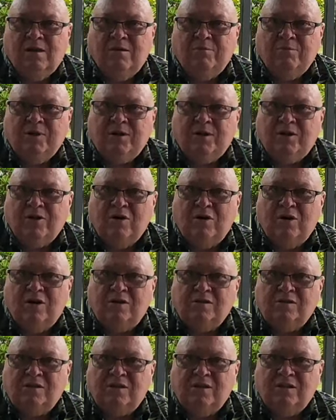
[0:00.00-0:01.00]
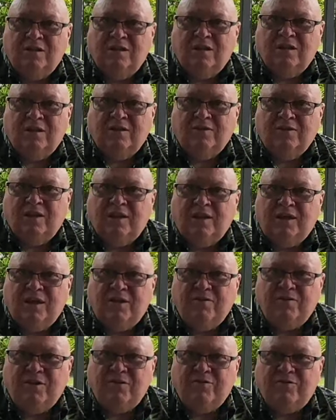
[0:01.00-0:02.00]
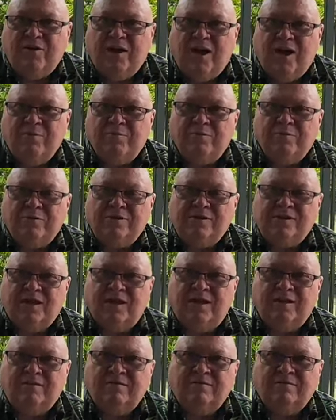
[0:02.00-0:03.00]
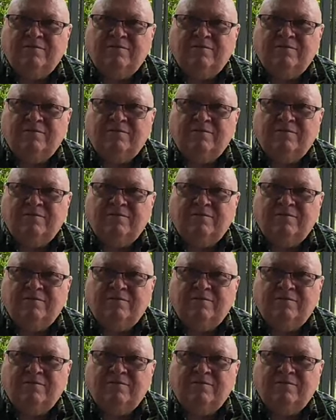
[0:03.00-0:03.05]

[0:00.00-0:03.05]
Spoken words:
because they give you 5%